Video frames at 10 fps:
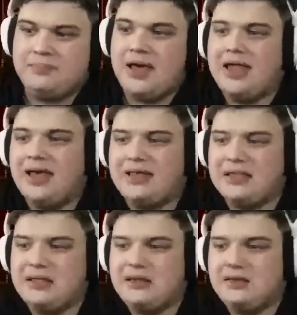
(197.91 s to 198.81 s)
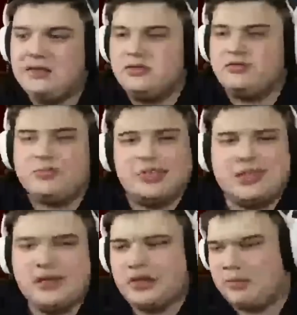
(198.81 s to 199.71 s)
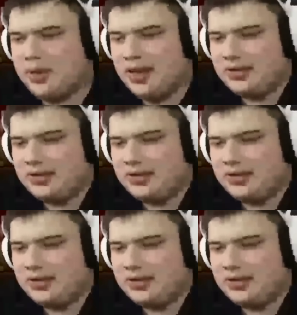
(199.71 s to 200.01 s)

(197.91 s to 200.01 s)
pay nicely from the start, that'd be nice.